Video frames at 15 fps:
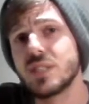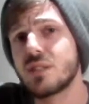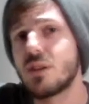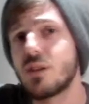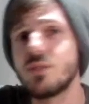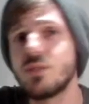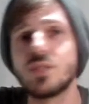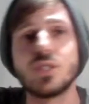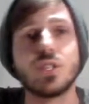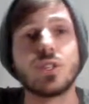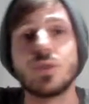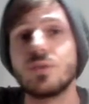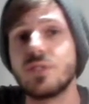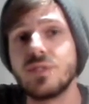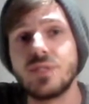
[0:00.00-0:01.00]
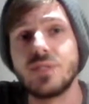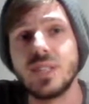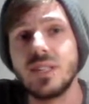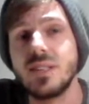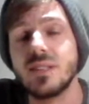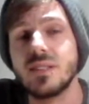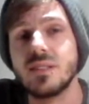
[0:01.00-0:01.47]
if it's closer to
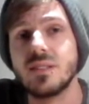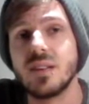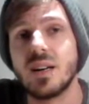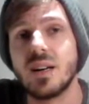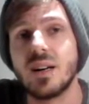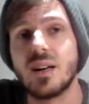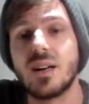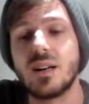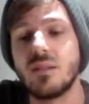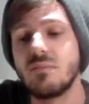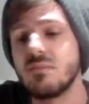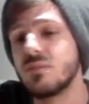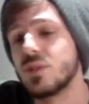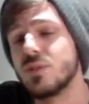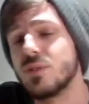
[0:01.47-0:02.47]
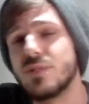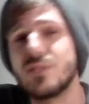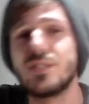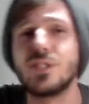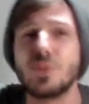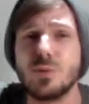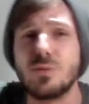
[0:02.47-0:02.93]
250,
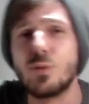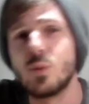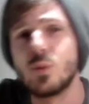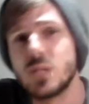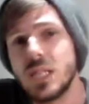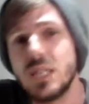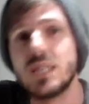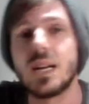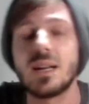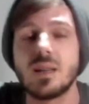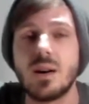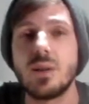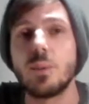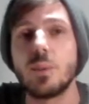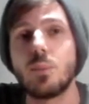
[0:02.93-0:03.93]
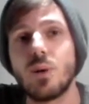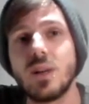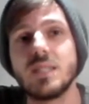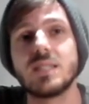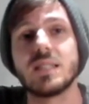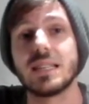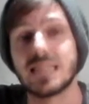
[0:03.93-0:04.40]
240, that kind of
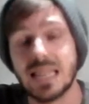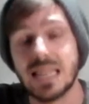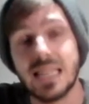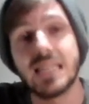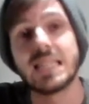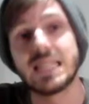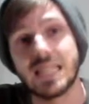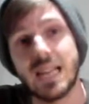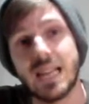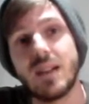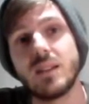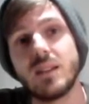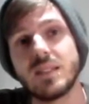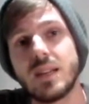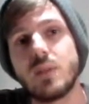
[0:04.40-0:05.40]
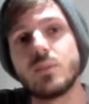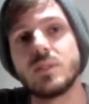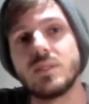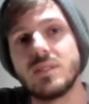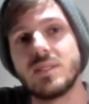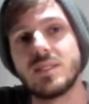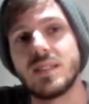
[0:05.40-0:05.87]
price, I think that
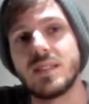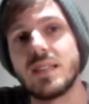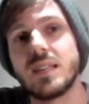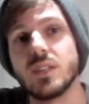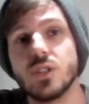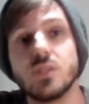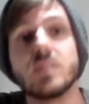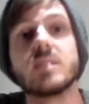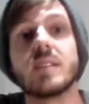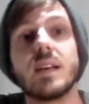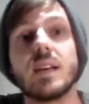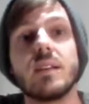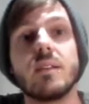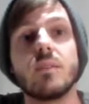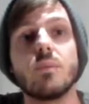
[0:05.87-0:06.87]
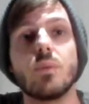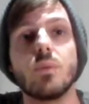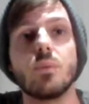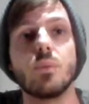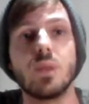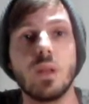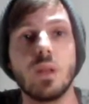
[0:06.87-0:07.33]
would set it in good stead
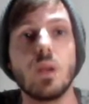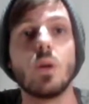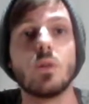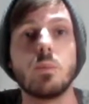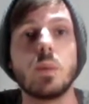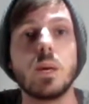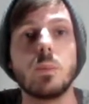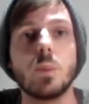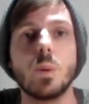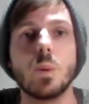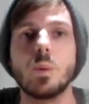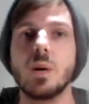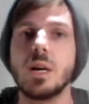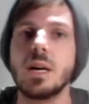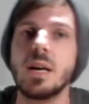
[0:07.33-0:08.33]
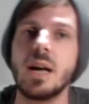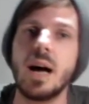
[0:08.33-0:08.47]
with a lot of people.